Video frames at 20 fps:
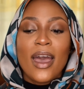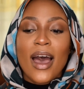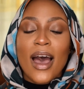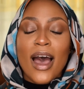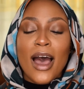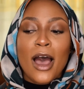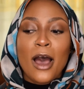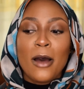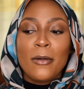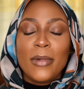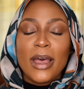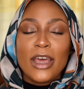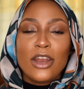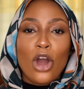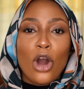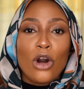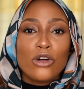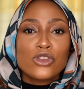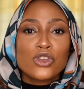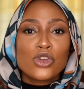
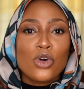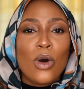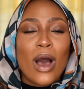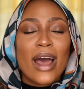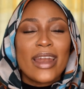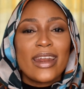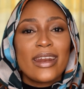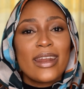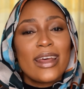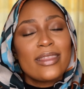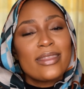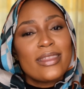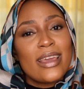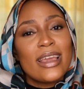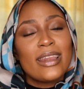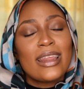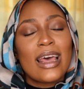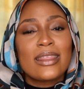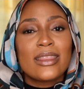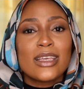And also another
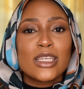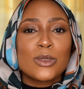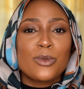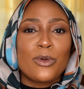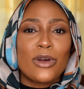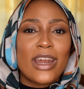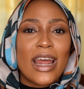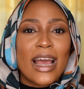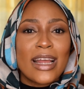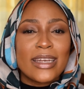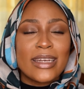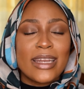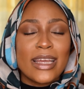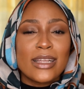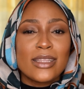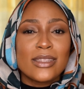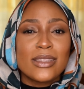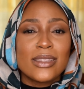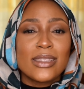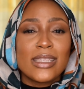thing that this product
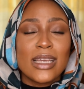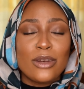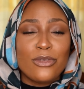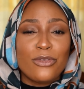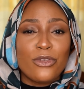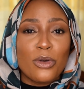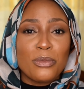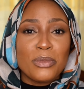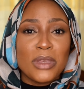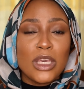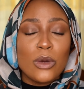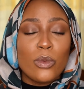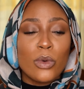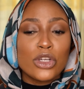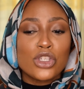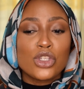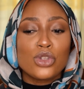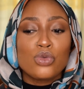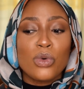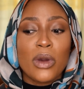did for me
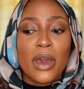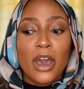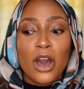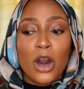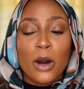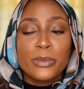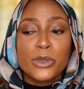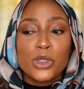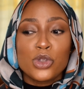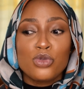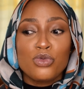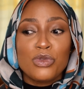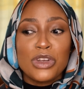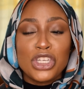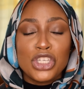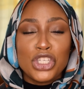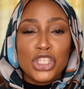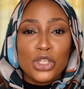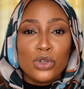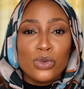was to help to
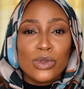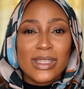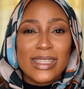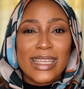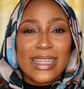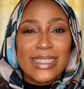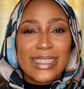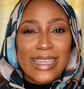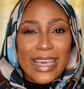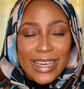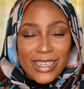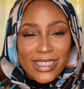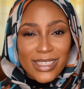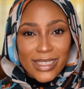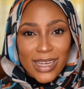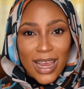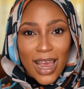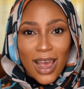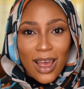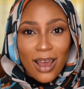reduce the
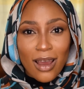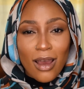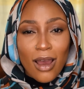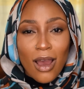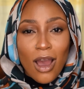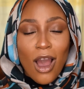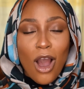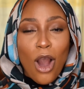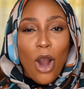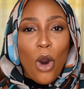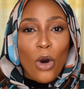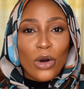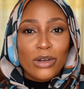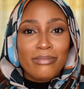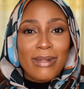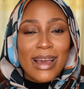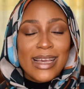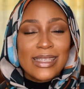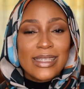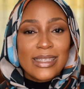texture
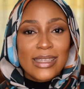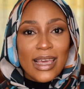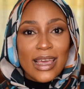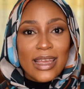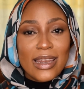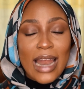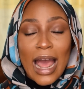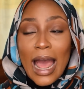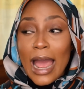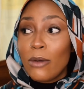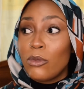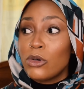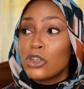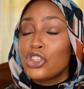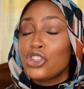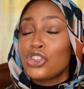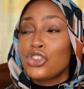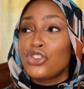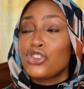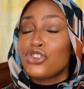on my skin. I
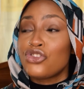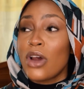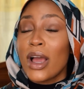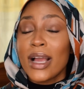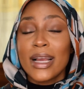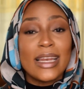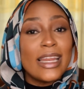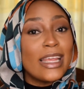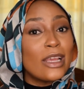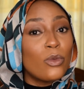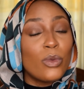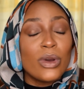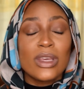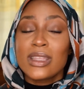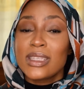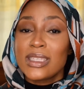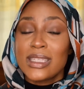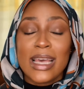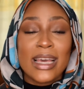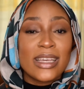was struggling
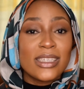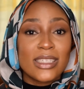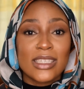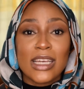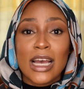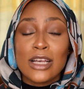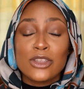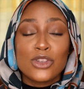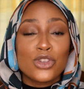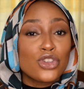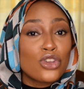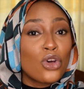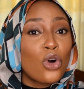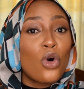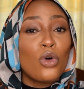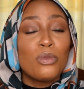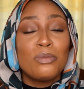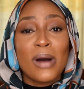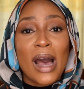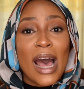with texture
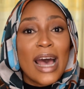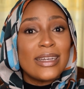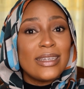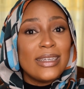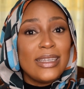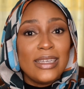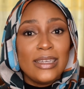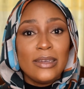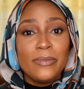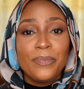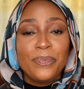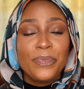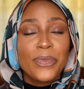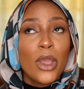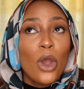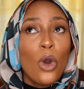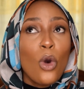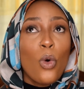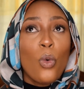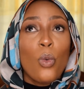so badly.
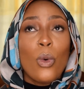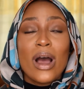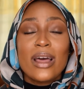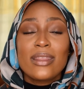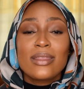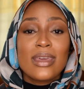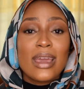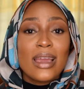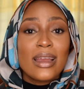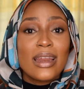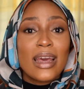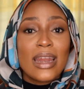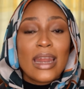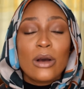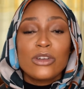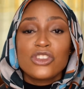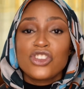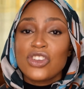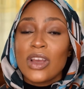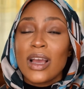One thing that
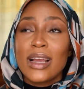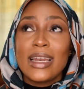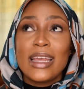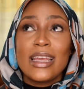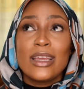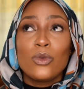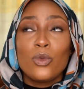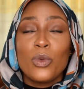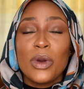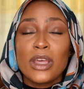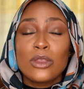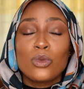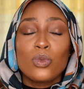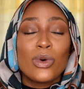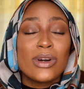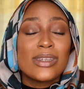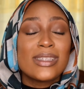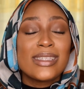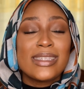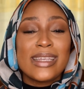I was struggling with
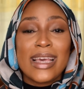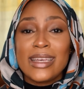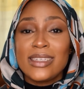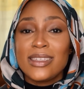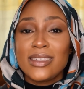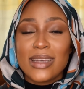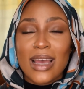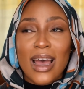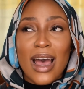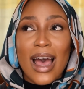was texture.